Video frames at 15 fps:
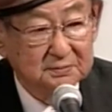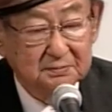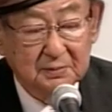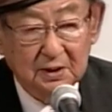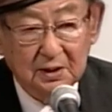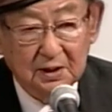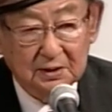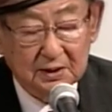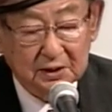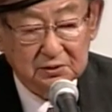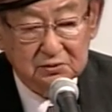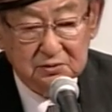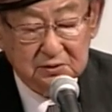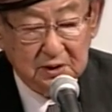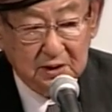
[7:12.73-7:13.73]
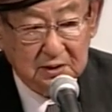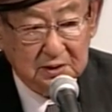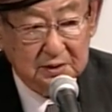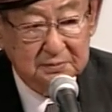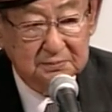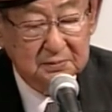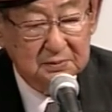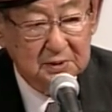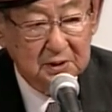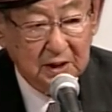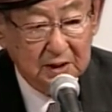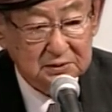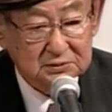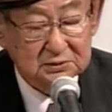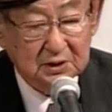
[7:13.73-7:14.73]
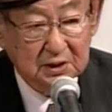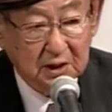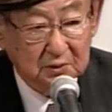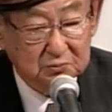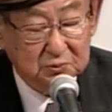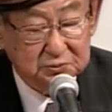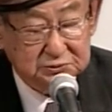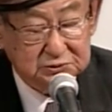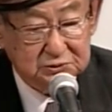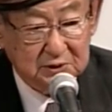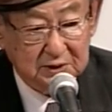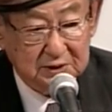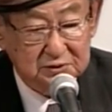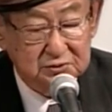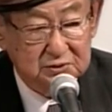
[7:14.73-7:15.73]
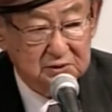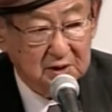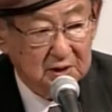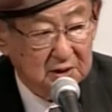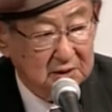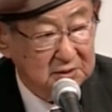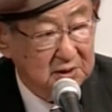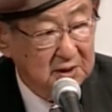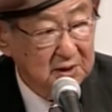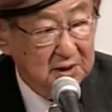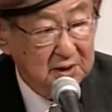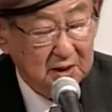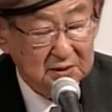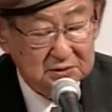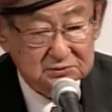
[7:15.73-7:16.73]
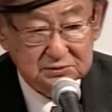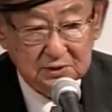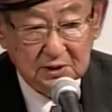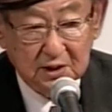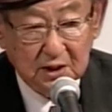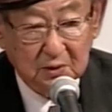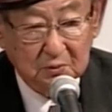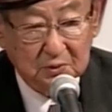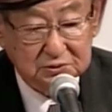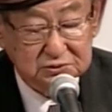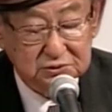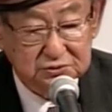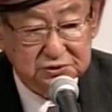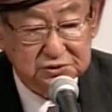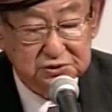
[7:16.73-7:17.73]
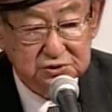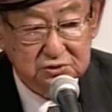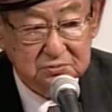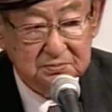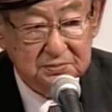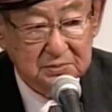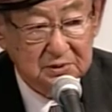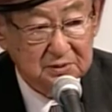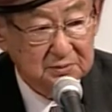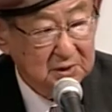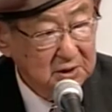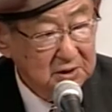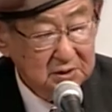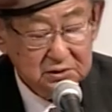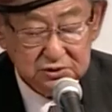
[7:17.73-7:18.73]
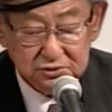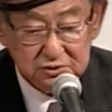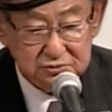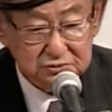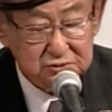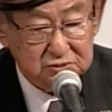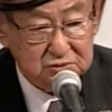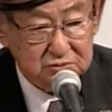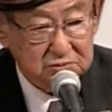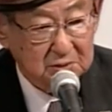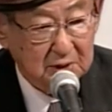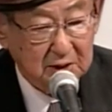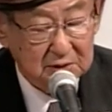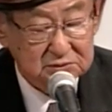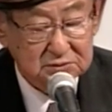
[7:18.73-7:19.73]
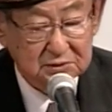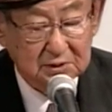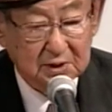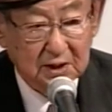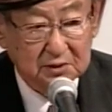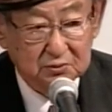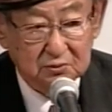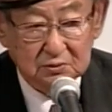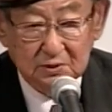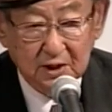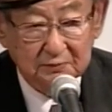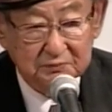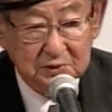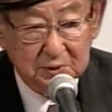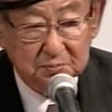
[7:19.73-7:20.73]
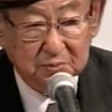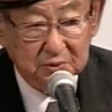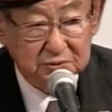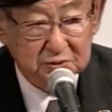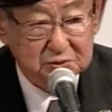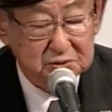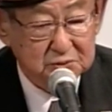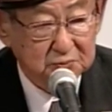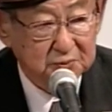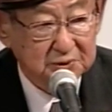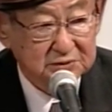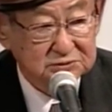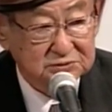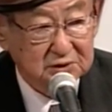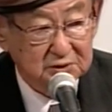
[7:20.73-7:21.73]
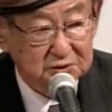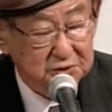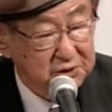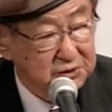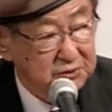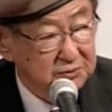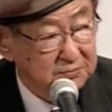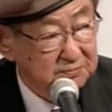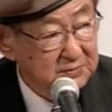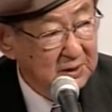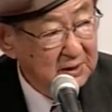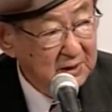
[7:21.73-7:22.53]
I like to die. I said, How would you like to die? I said, I want you to shoot me, shoot you. I said, I don't have any bullet to waste on you,